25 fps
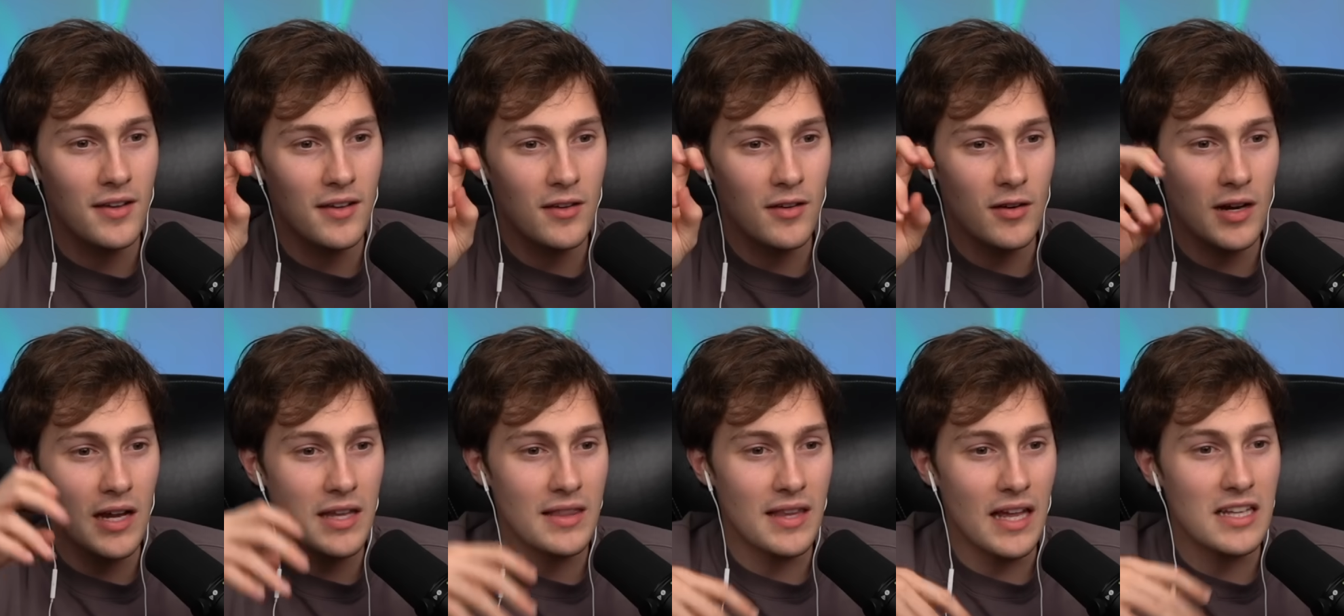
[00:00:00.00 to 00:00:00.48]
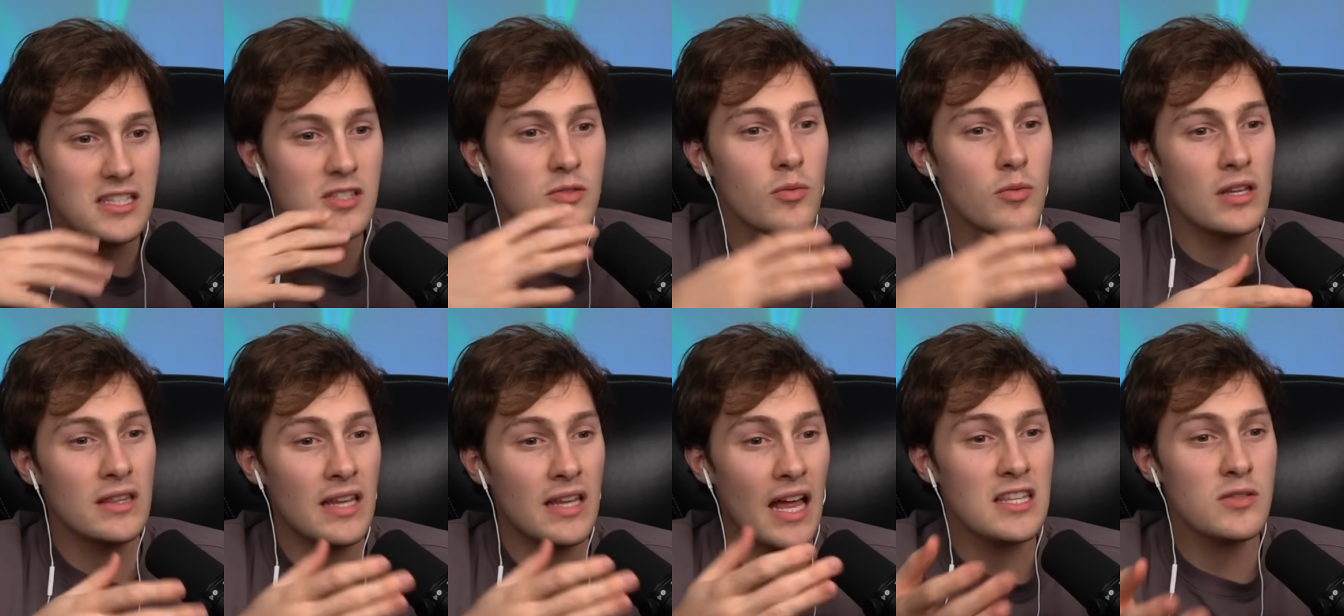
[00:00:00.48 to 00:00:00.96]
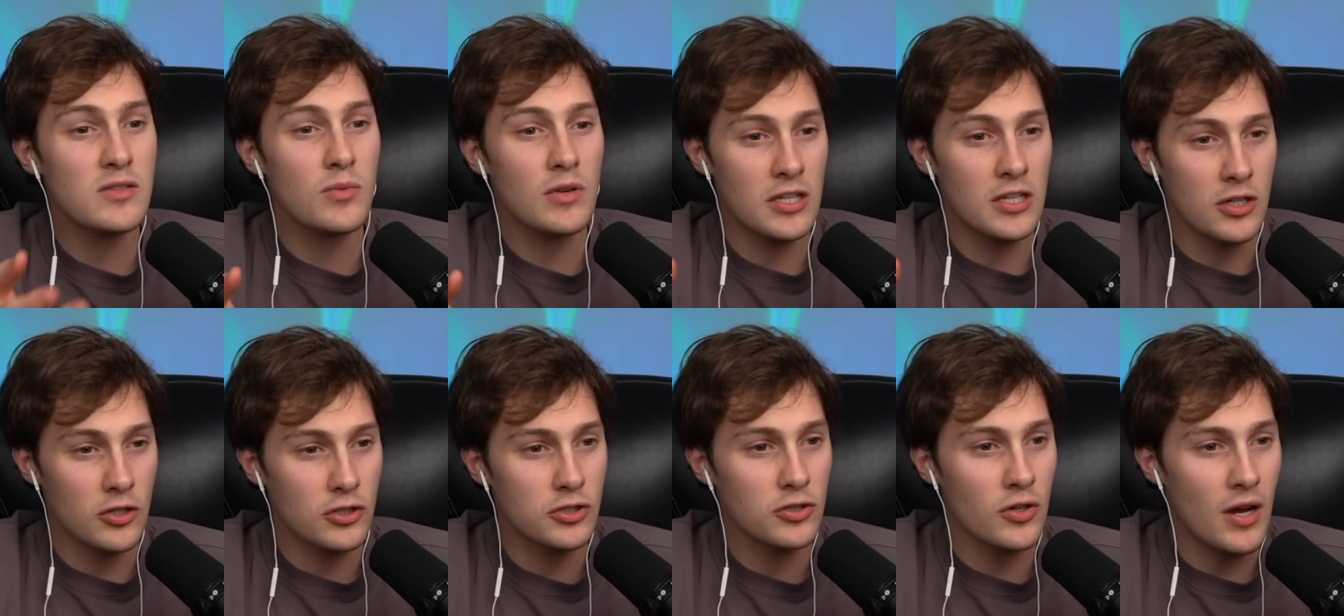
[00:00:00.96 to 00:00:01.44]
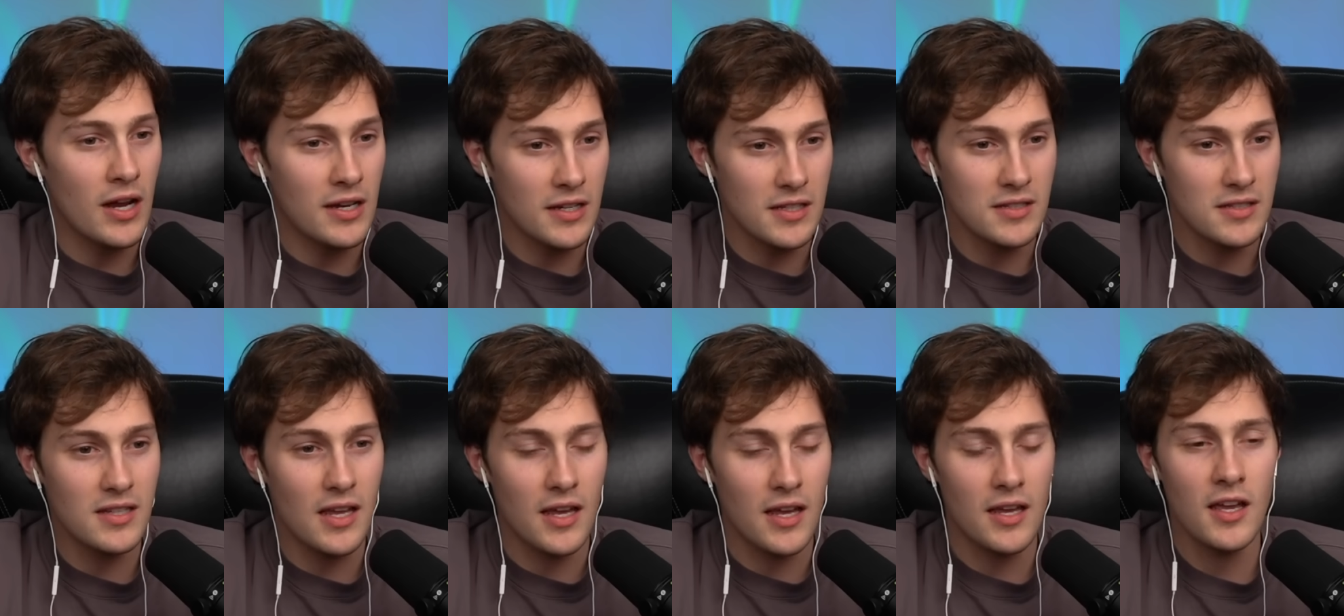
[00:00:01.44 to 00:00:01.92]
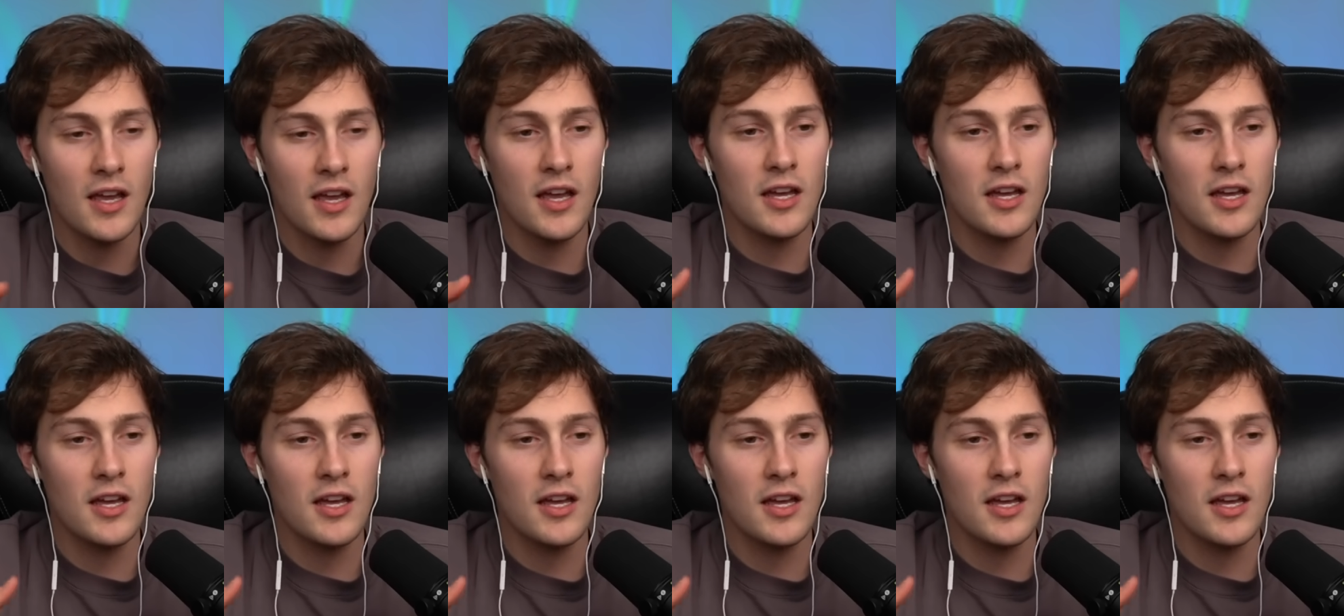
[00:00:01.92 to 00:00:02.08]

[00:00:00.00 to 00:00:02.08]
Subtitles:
right? That's what you're trying to say.